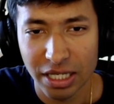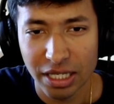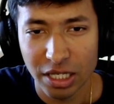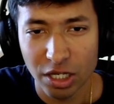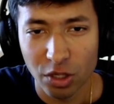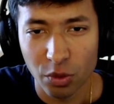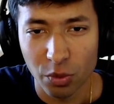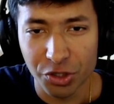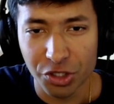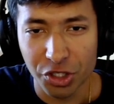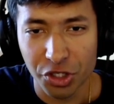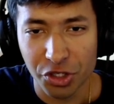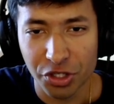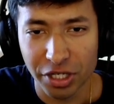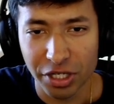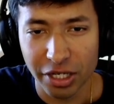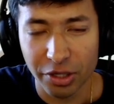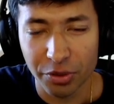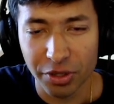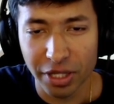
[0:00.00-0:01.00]
was a
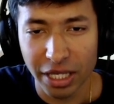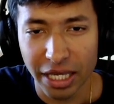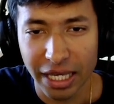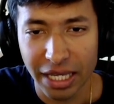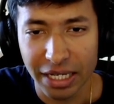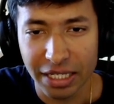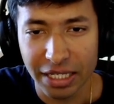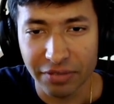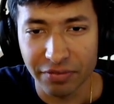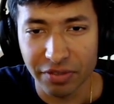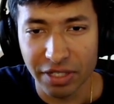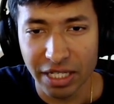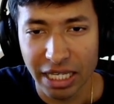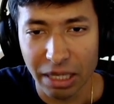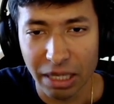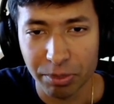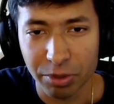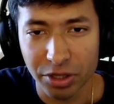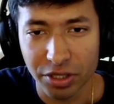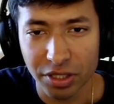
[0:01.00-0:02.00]
scenario that hadn't even
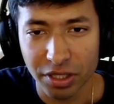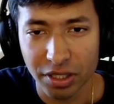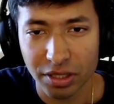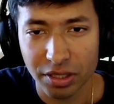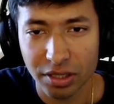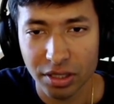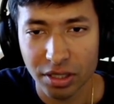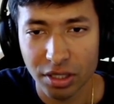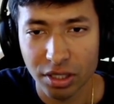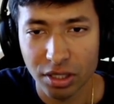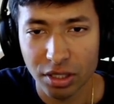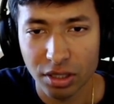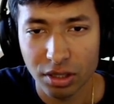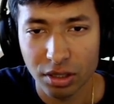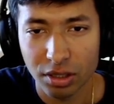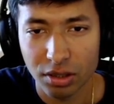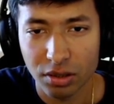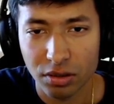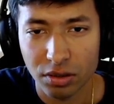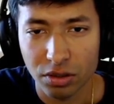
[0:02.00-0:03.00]
happened yet.
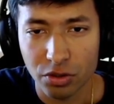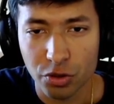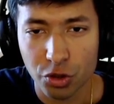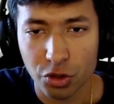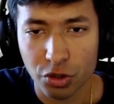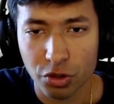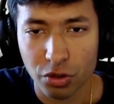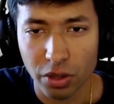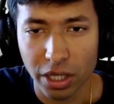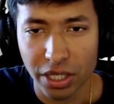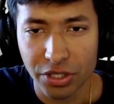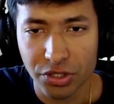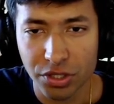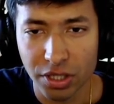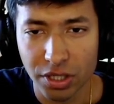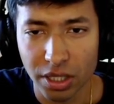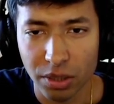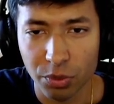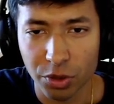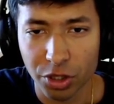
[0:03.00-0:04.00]
The tragedy
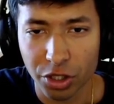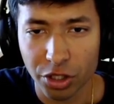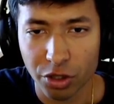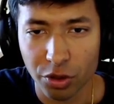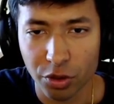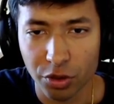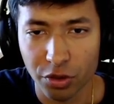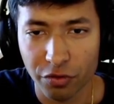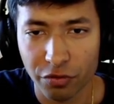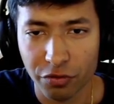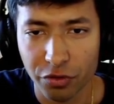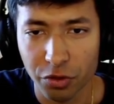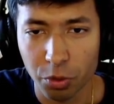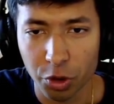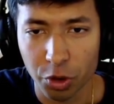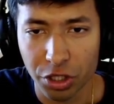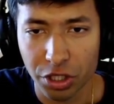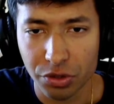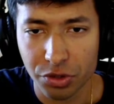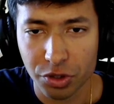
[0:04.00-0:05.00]
that would occur in a few more
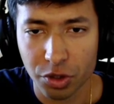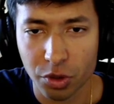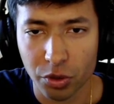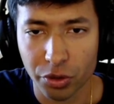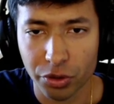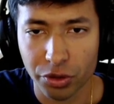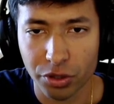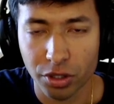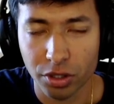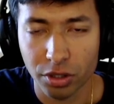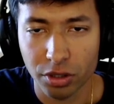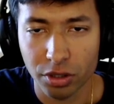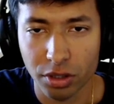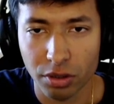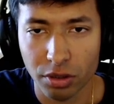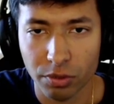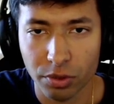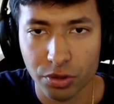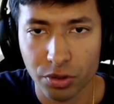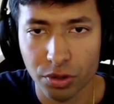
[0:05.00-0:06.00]
years, according to the
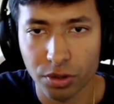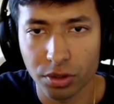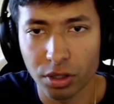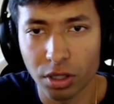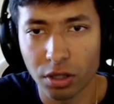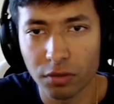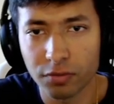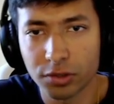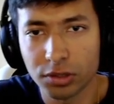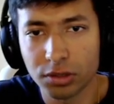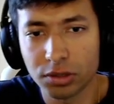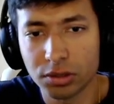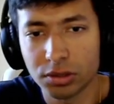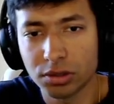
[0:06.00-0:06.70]
original novel.